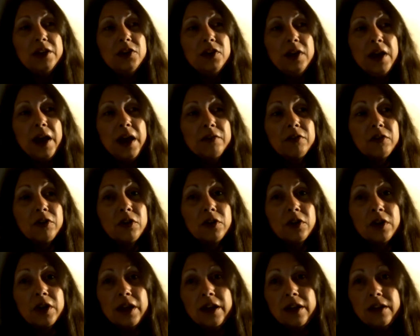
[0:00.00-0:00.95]

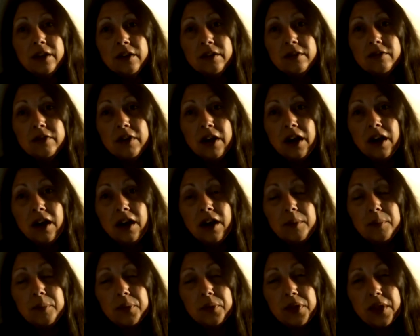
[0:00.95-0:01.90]
Never give
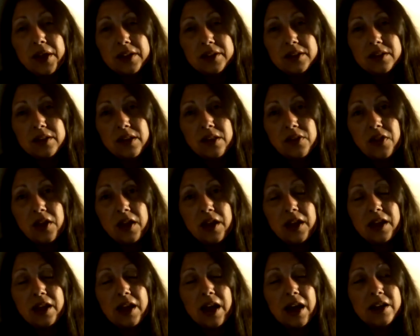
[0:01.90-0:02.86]
up. That's the
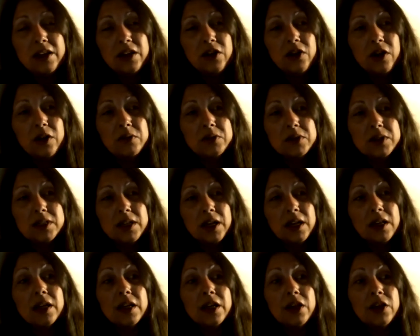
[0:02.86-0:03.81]
thing. I was
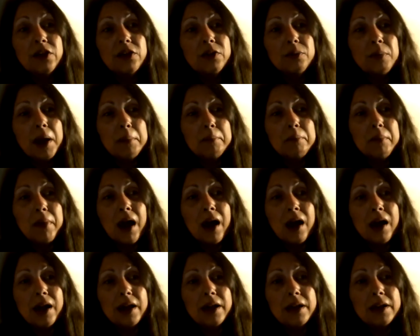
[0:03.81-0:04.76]
telling you, my
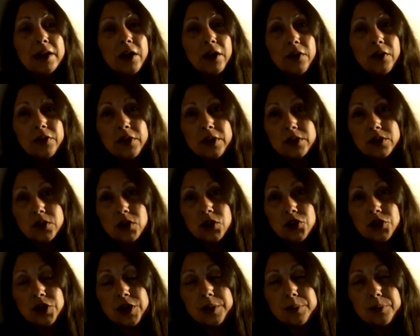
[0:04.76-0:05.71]
mind on this
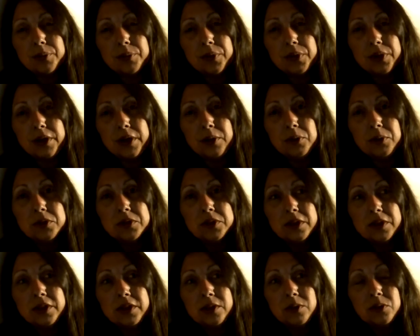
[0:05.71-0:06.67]
trip, it was
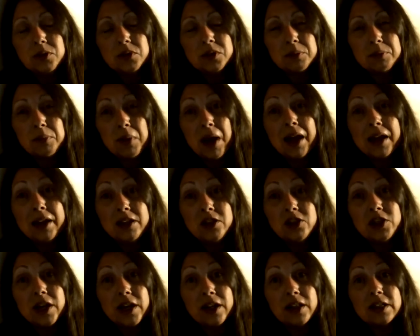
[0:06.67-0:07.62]
a mind
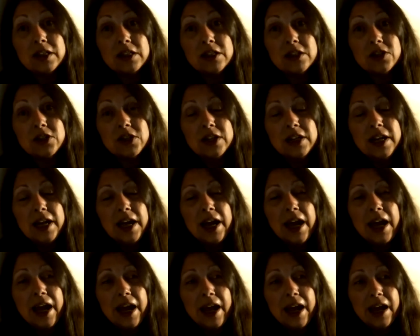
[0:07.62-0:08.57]
challenge.
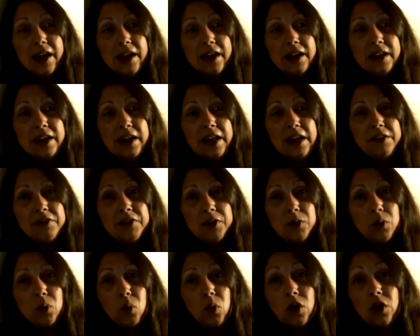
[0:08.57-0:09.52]
And if
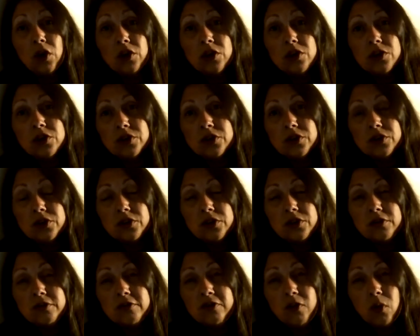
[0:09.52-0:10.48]
it weren't
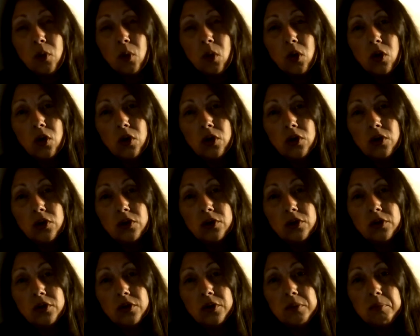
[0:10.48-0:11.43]
for
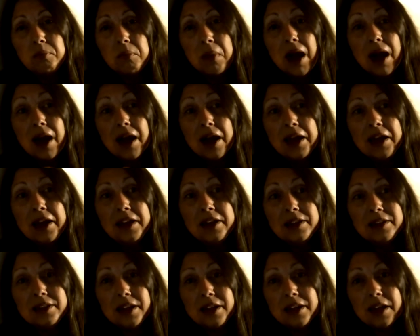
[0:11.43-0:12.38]
my
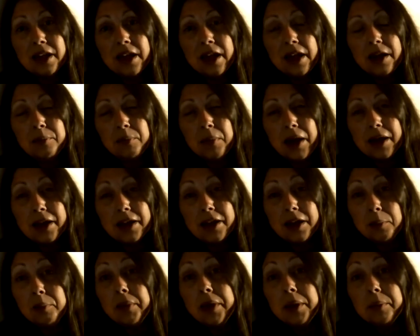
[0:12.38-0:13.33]

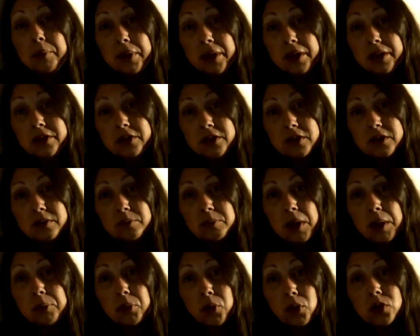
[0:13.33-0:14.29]
commitment,
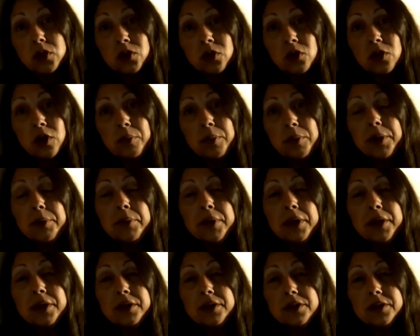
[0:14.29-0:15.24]
my personal
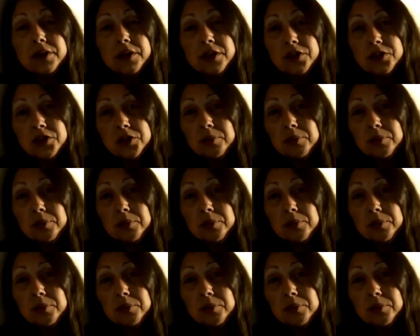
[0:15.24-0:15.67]
commitment to